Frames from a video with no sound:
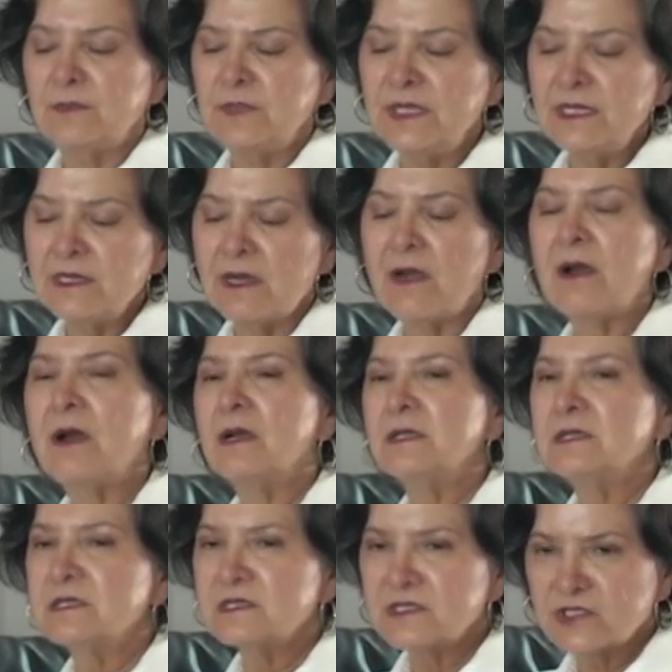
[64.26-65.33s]
being a hard
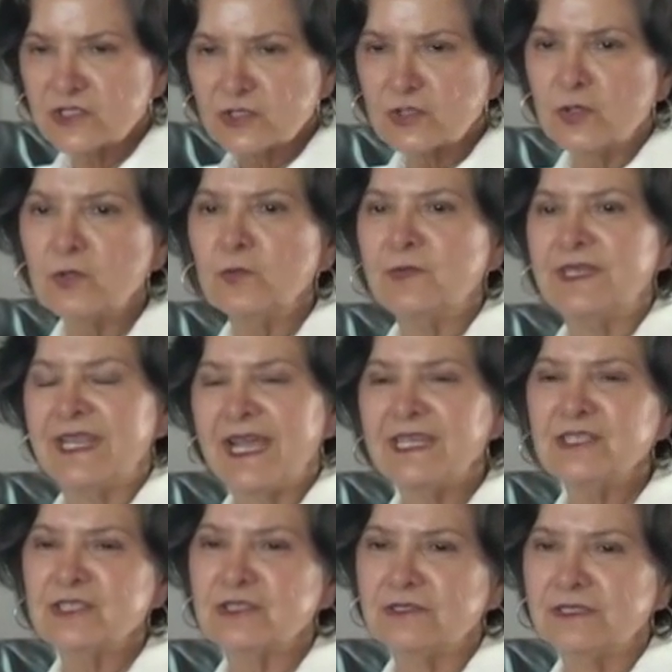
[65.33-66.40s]
stone
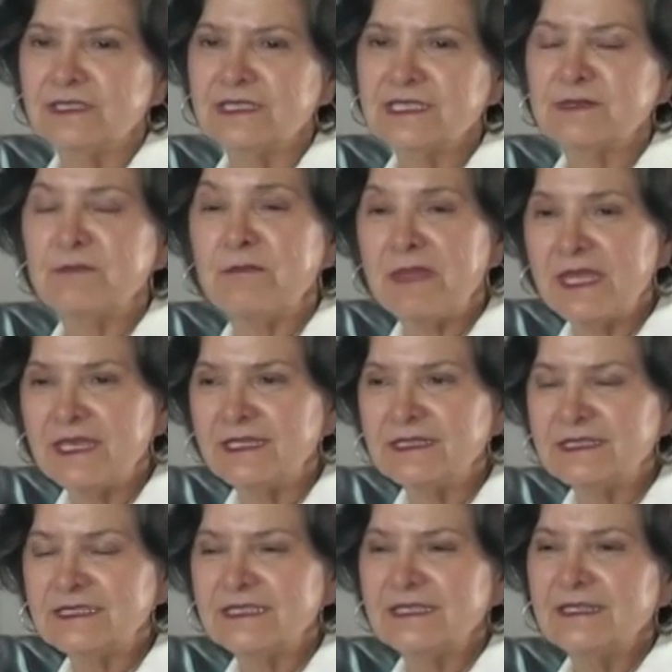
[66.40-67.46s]
nationalist
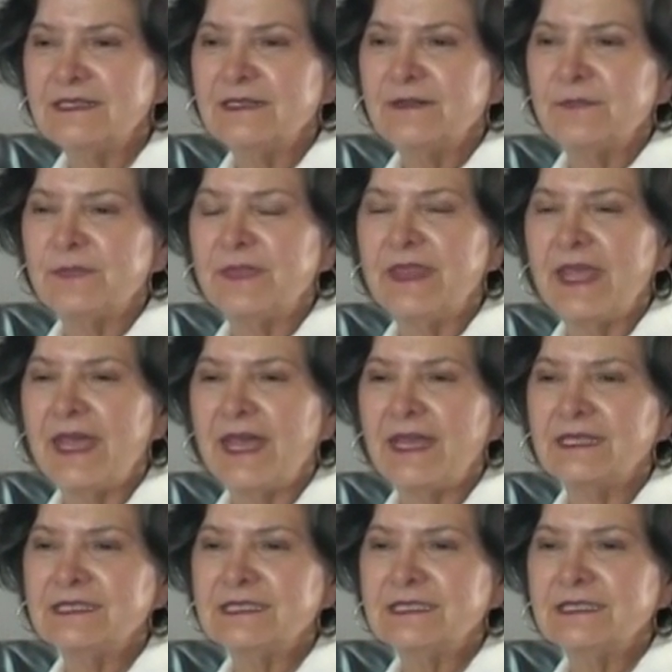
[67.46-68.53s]
meant
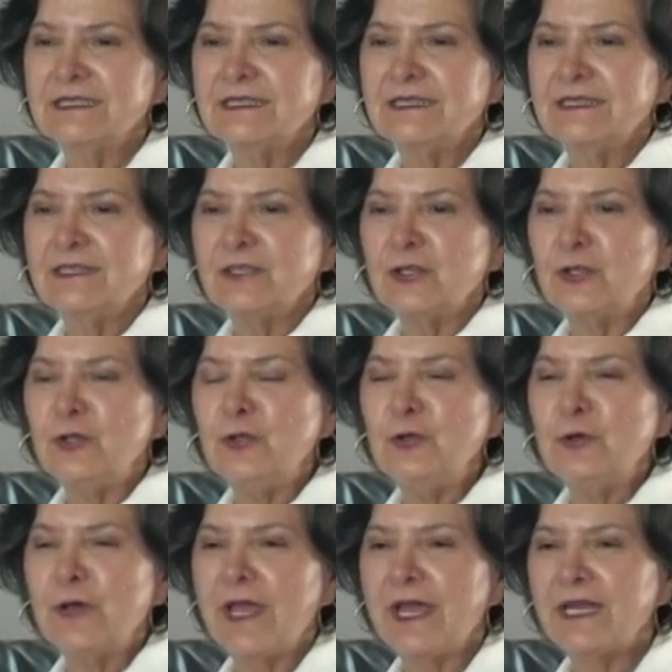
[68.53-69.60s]
that
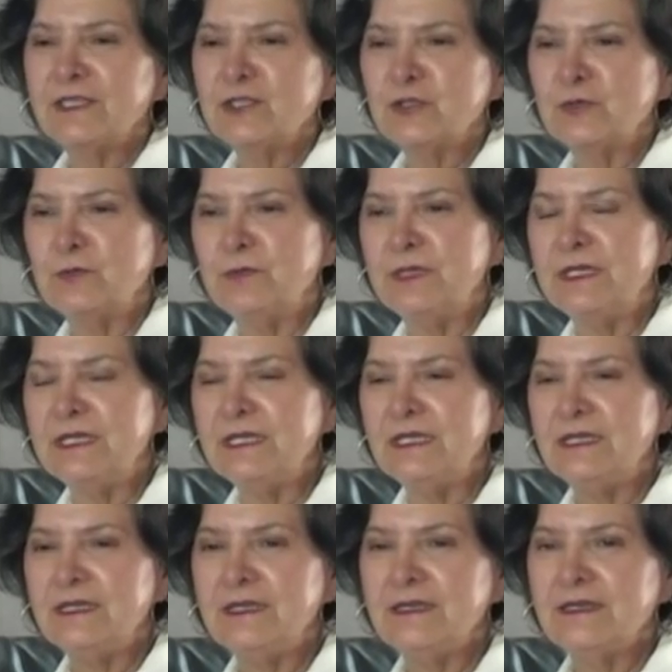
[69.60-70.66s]
you had to
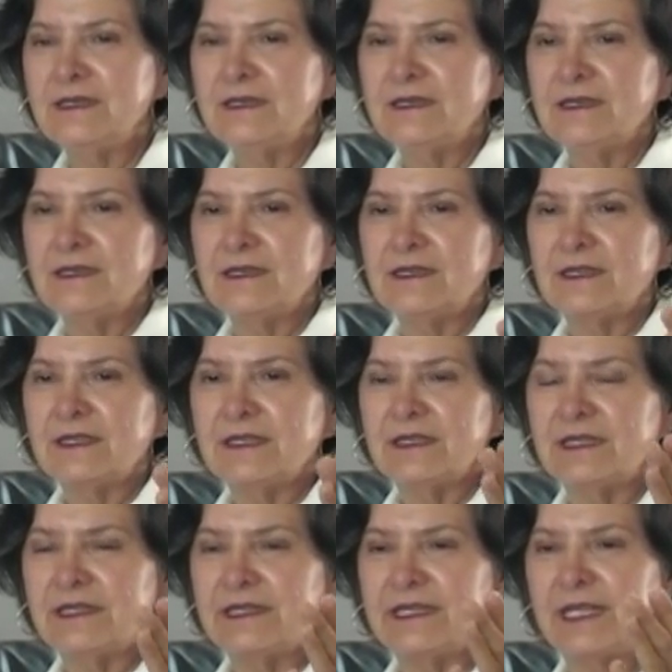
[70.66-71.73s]
be
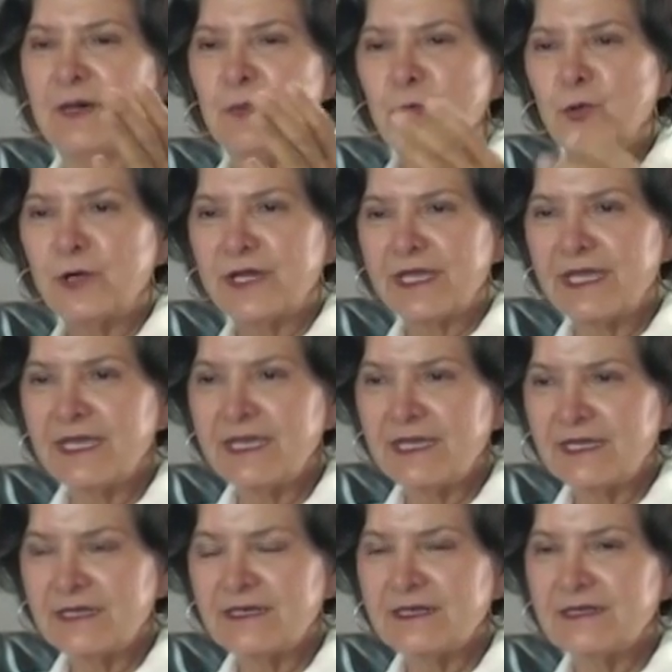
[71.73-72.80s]
the
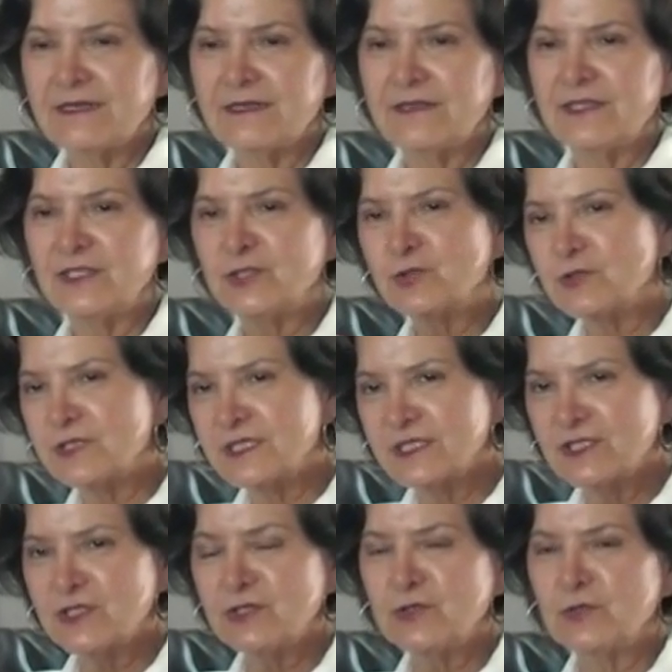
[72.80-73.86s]
mujer, the
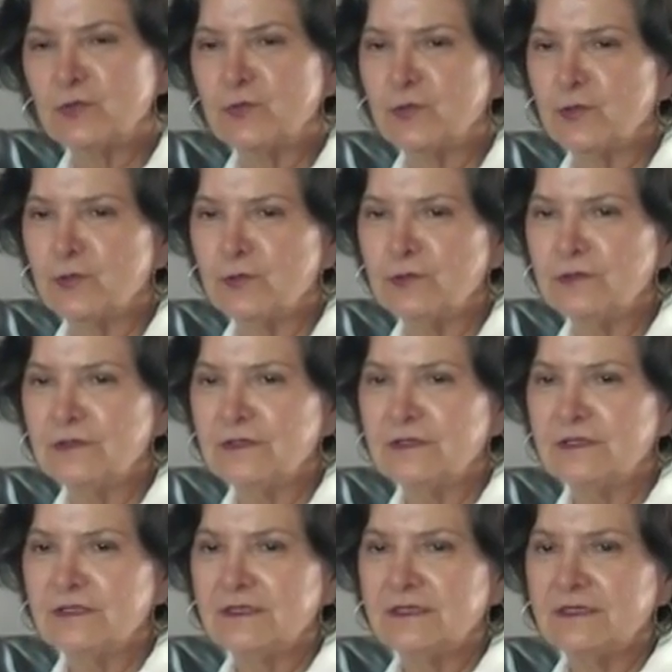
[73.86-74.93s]
traditional role,
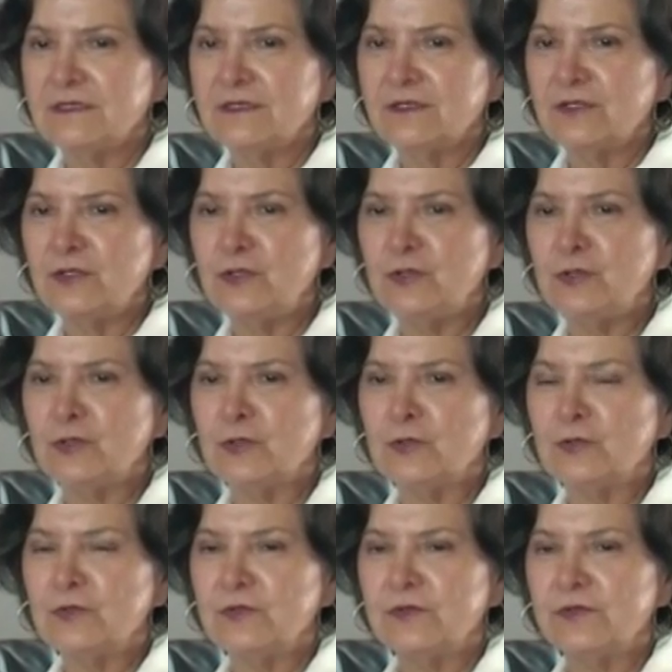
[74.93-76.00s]
you know,
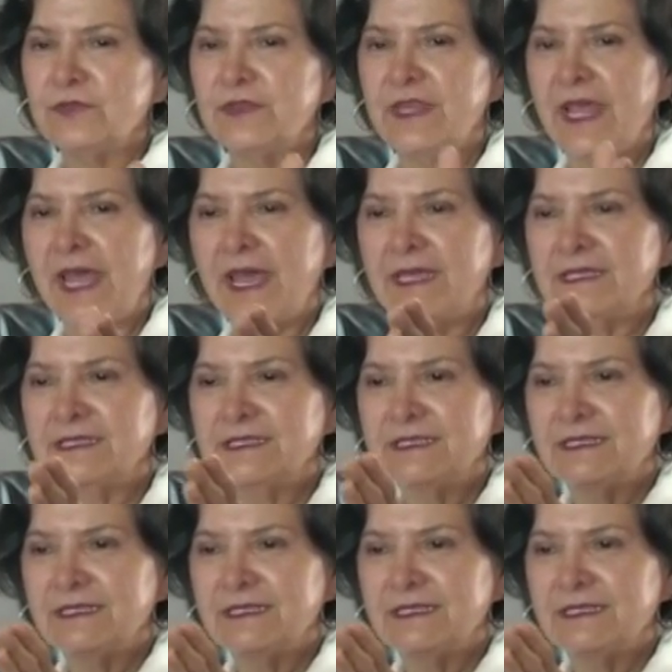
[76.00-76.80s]
that